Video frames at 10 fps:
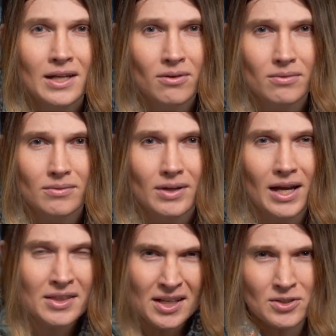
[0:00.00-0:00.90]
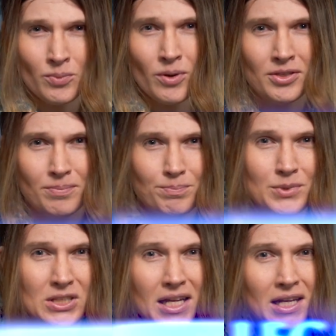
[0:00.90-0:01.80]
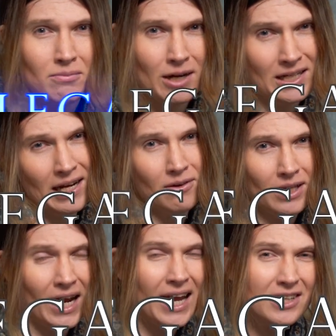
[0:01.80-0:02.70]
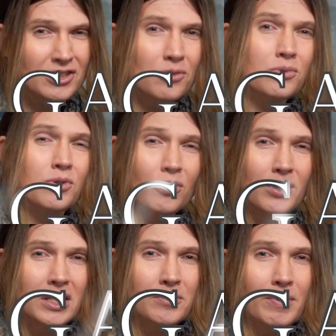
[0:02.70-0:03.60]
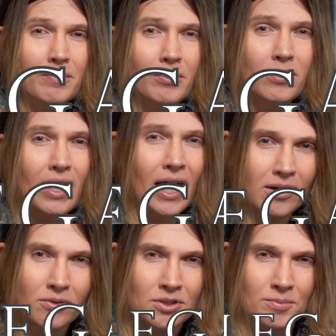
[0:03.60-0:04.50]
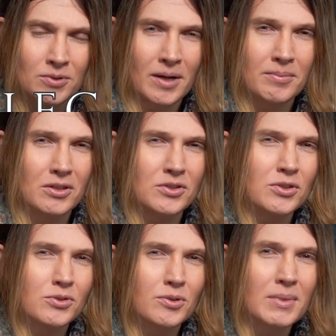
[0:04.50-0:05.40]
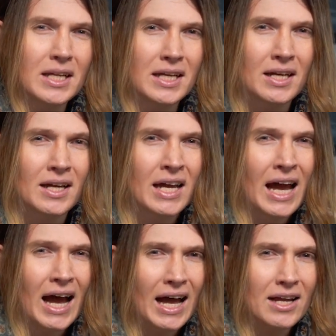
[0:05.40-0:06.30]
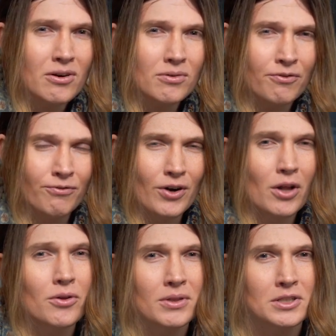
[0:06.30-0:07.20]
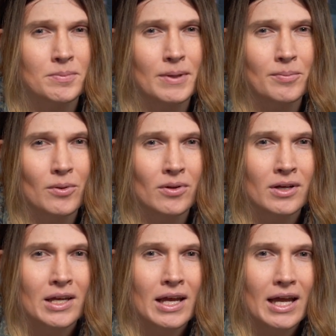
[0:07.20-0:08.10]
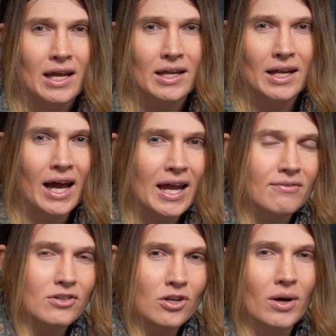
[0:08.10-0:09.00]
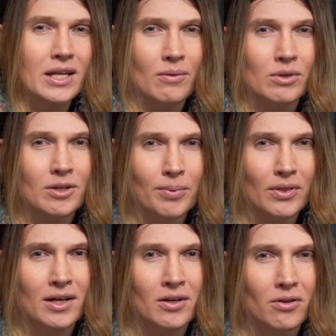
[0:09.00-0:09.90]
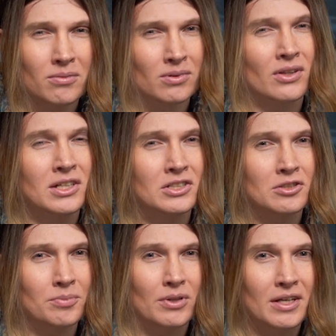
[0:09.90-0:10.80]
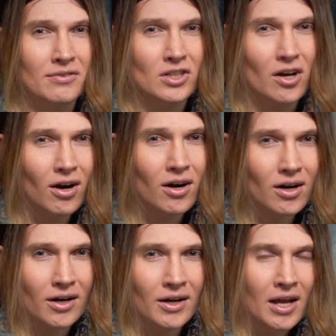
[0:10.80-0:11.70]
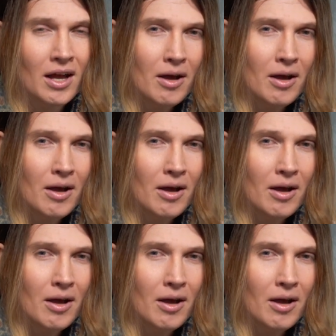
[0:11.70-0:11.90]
Now, I think it's worth stating right now that I actually don't know these people. I don't subscribe to their social media. I don't follow these people. And I have no idea what their political or religious beliefs are.